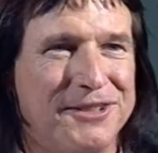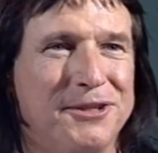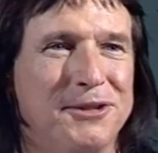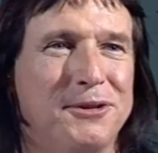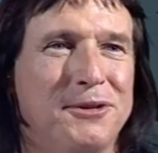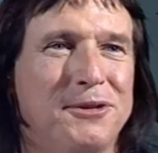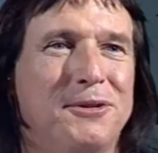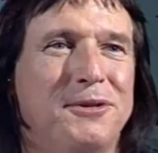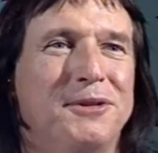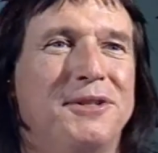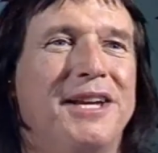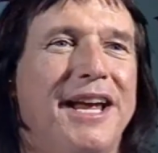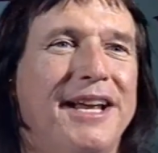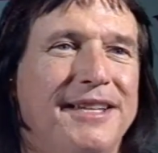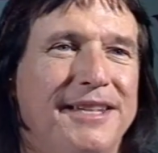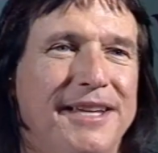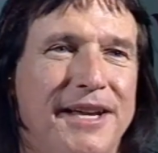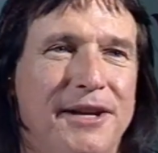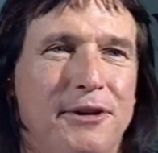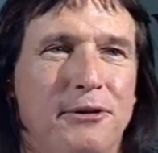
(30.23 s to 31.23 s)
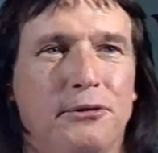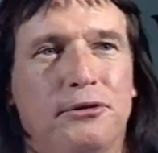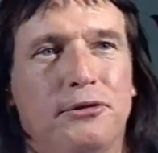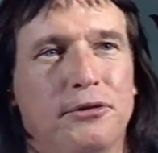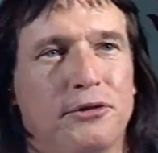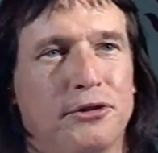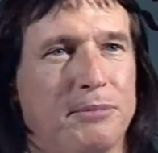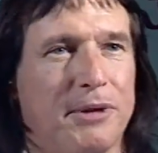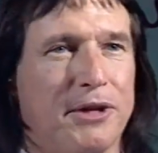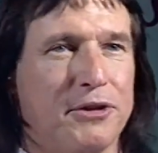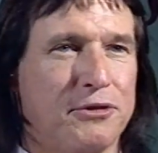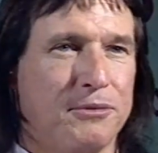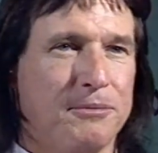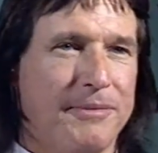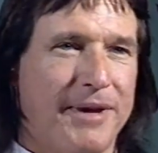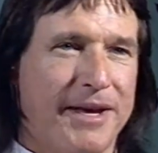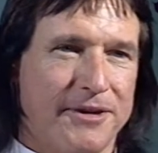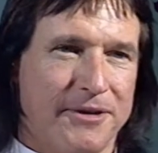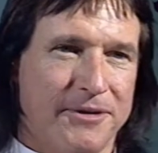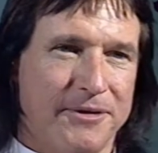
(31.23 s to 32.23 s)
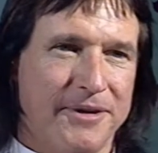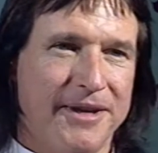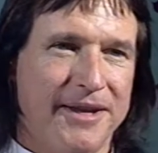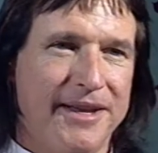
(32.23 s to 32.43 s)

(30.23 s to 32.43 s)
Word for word: to take the eagle to a special meadow.